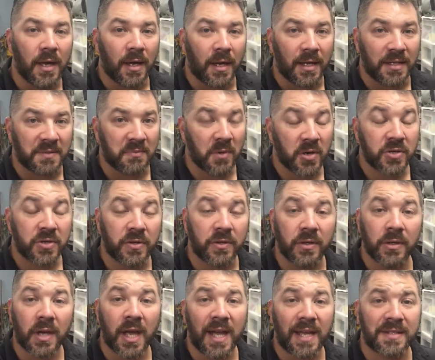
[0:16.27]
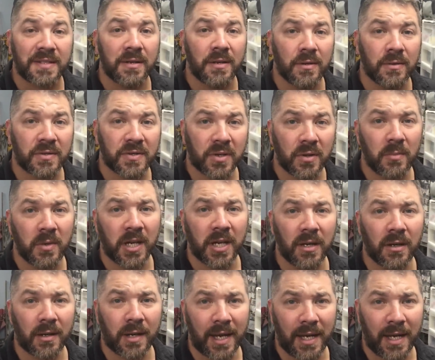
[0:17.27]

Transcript: As most of you guys know, scuba gear